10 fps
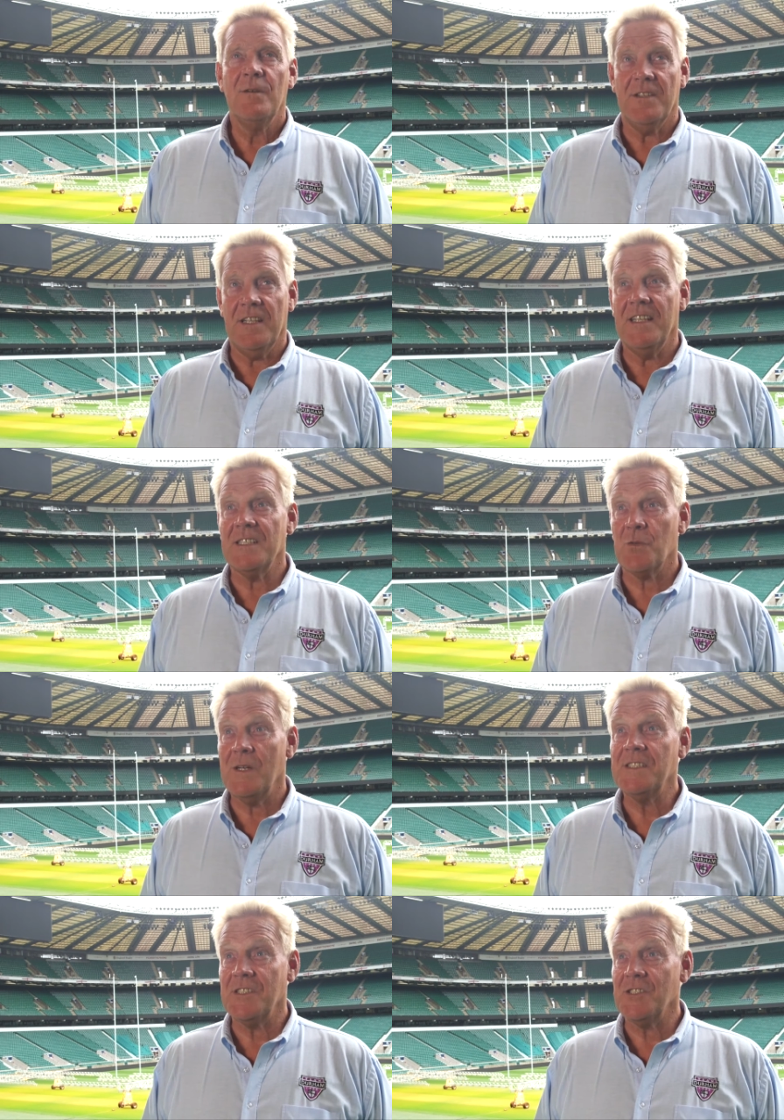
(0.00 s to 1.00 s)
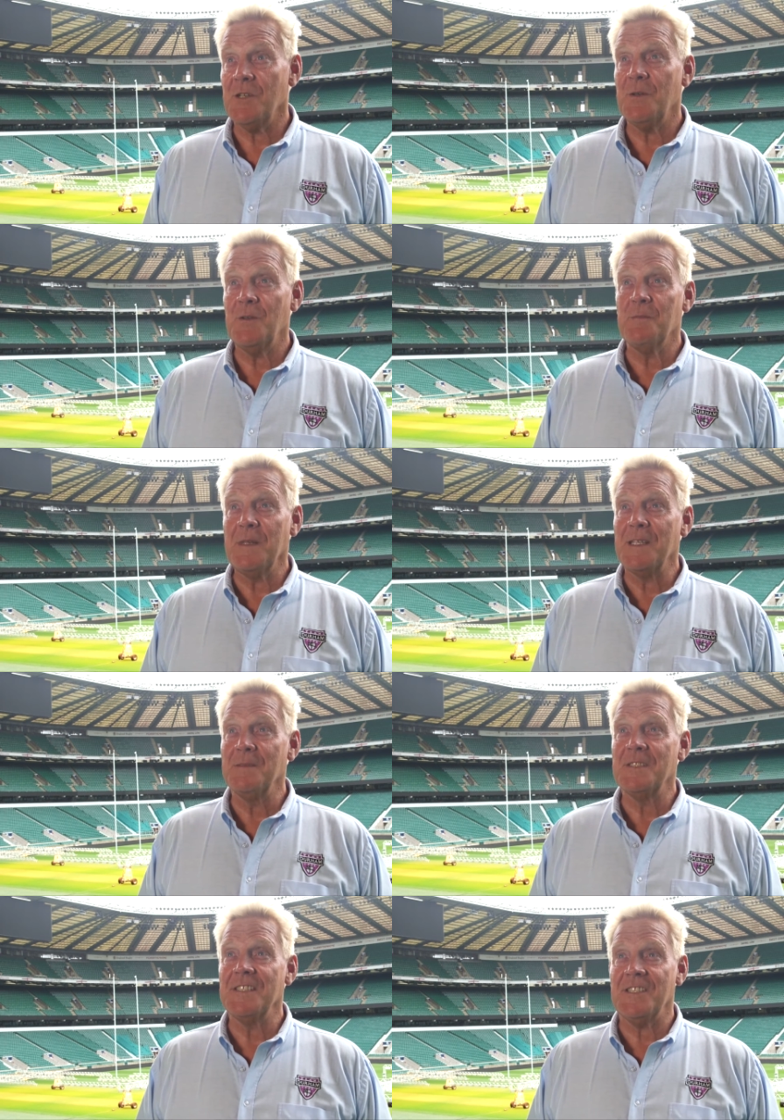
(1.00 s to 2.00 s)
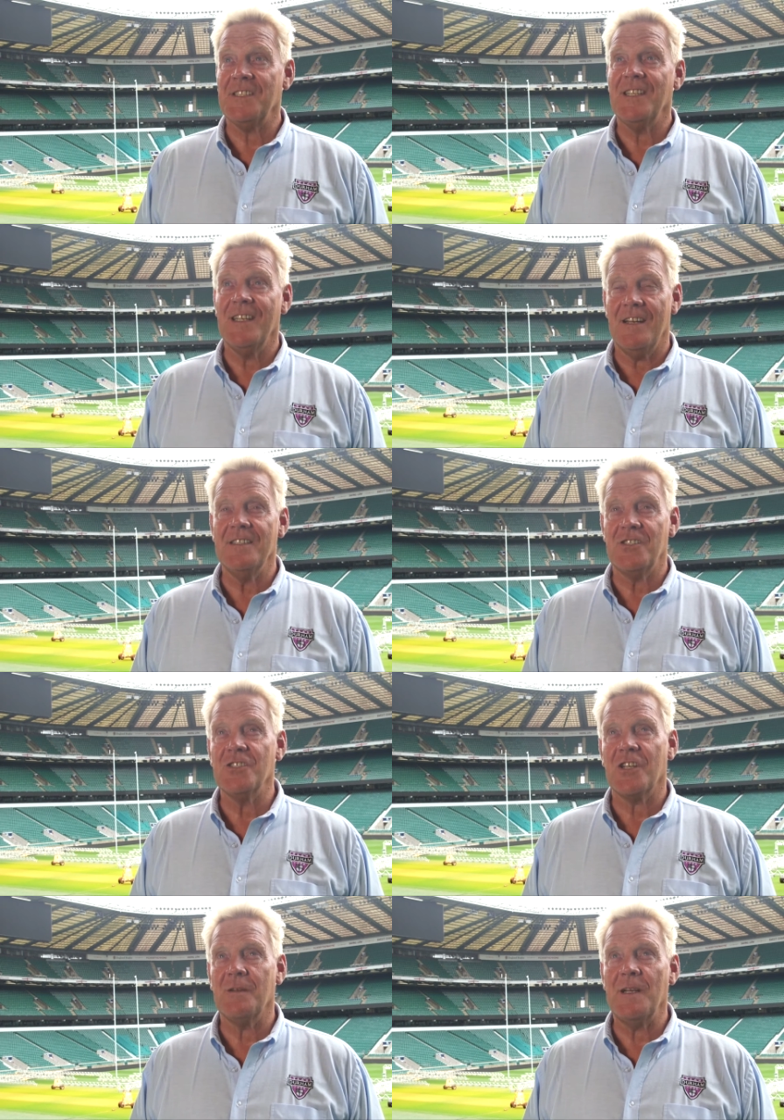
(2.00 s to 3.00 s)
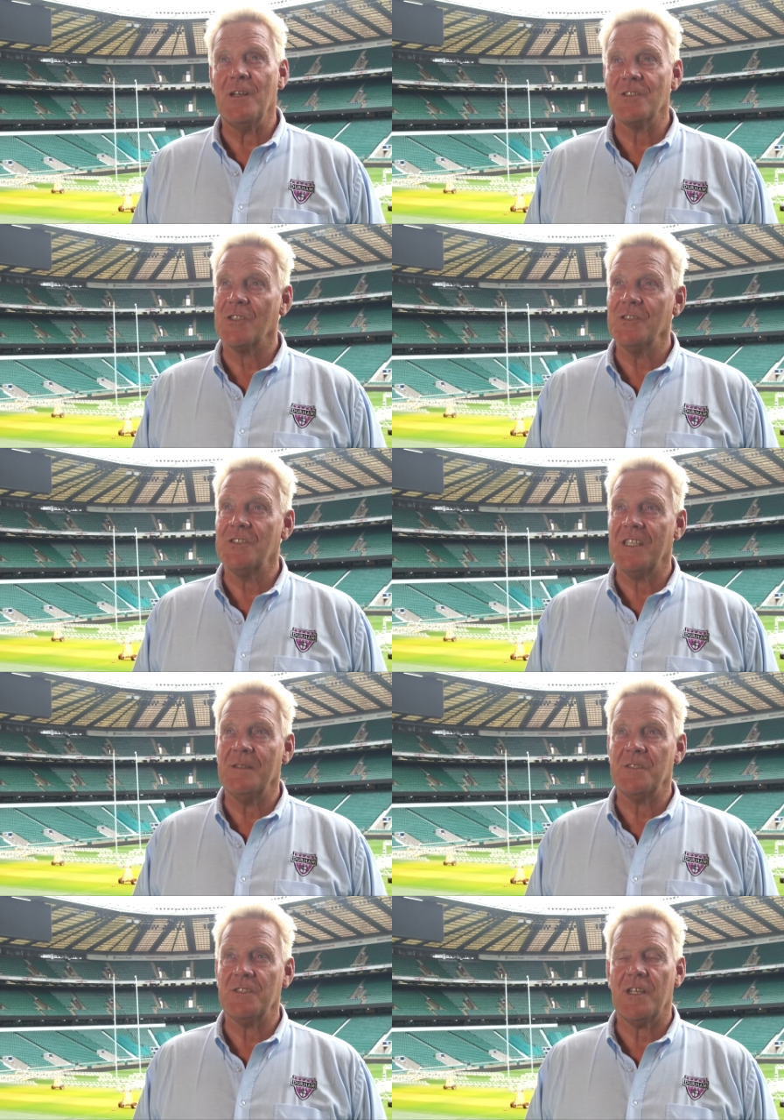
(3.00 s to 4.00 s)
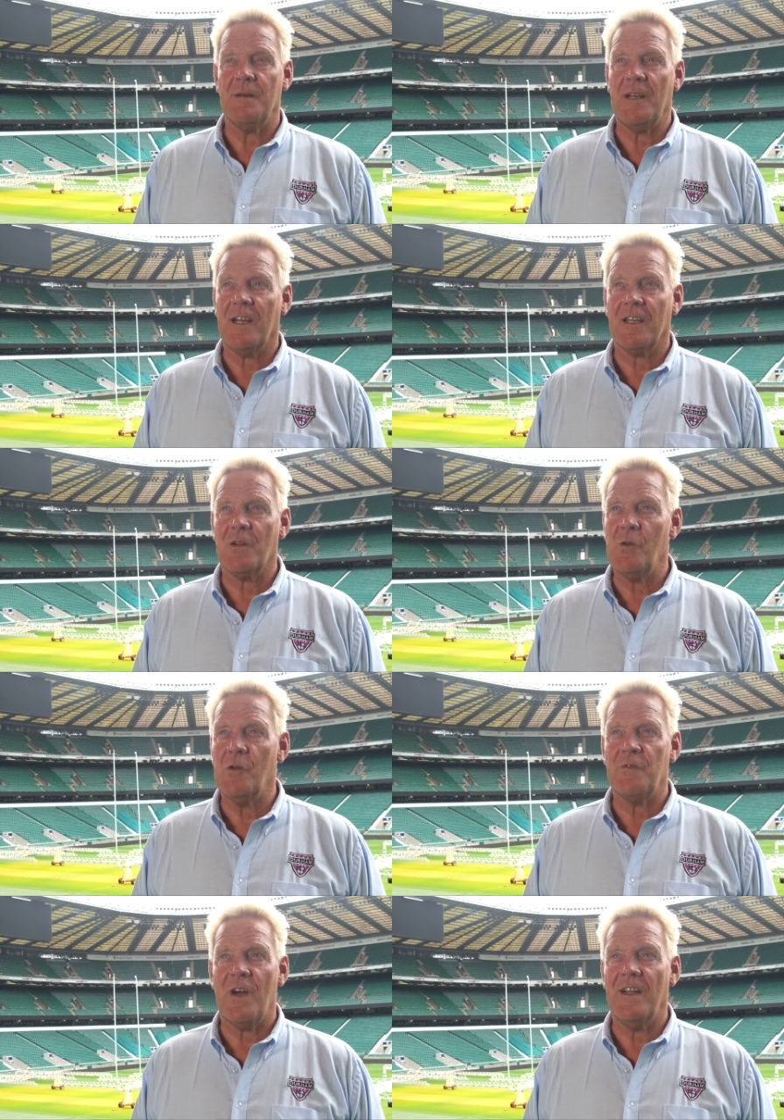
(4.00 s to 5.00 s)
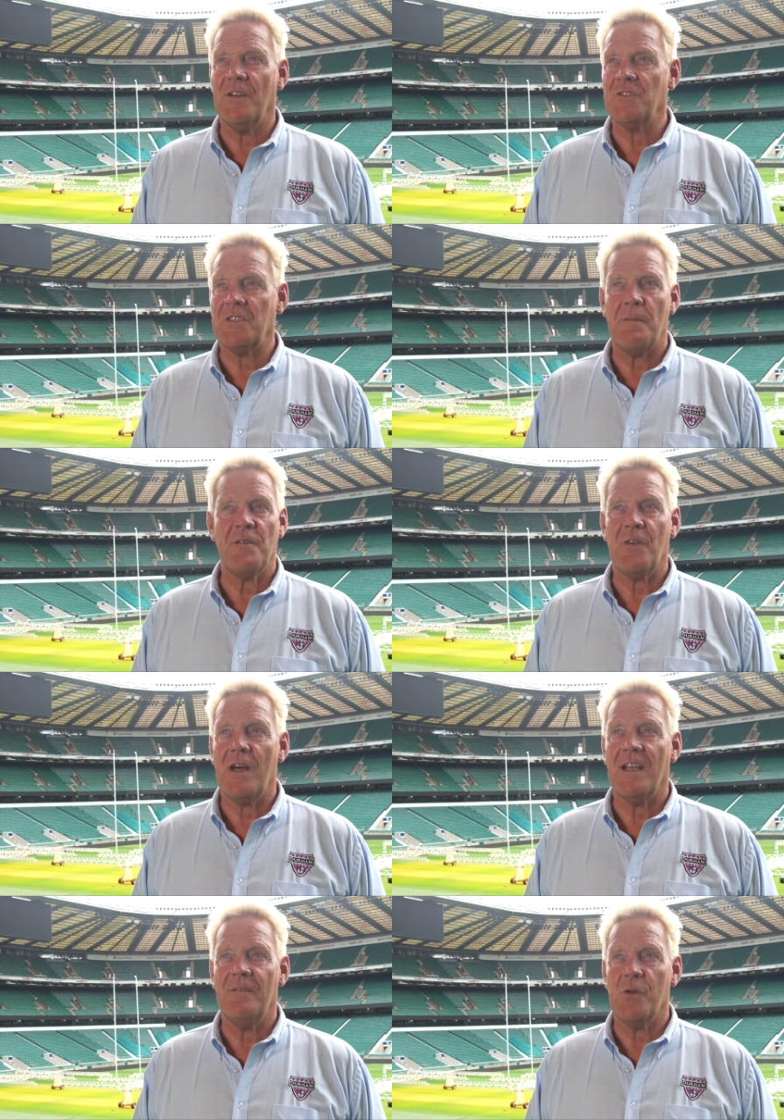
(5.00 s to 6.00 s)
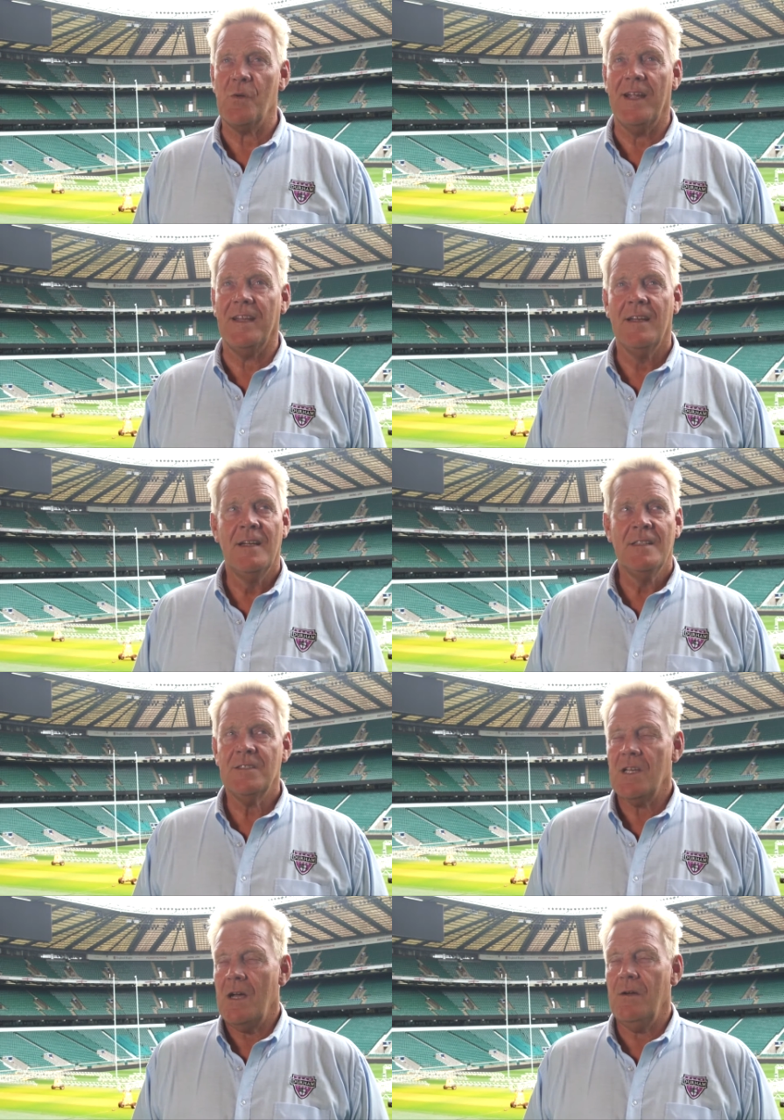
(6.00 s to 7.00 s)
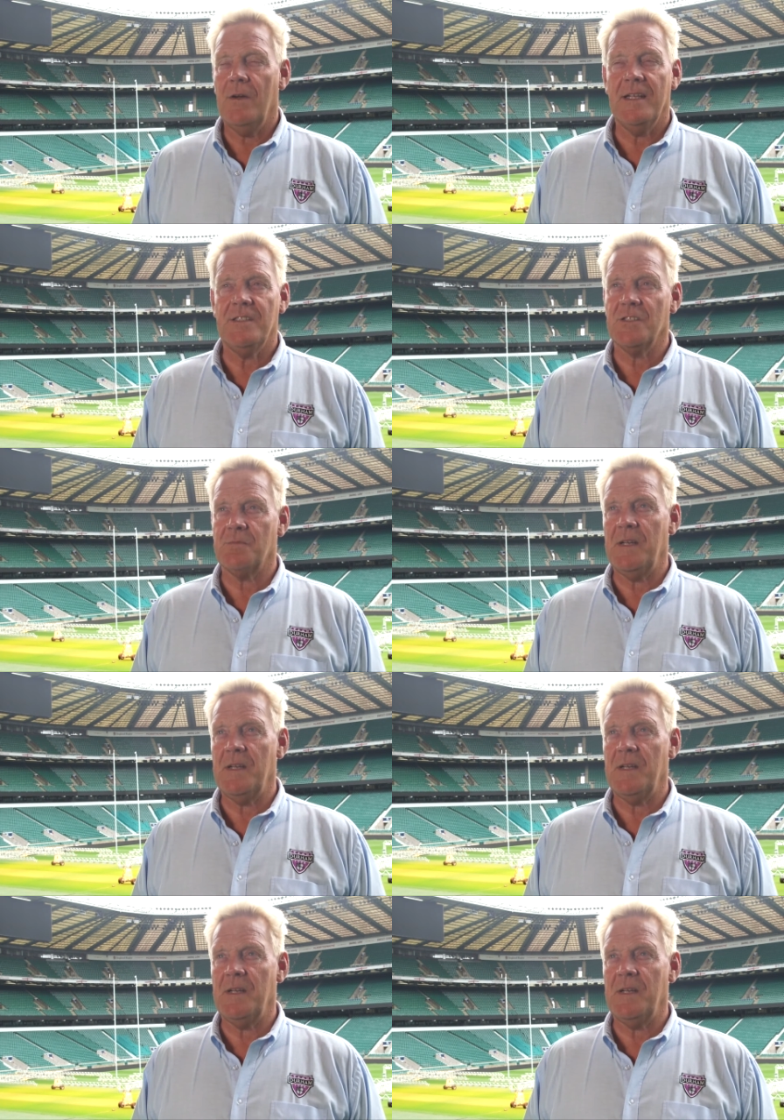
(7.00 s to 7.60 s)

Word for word: I think that's why it's a Super Rugby competition. You know, there's just going to be lots of good teams. It's going to be like a quarter final, semi final every week. So it just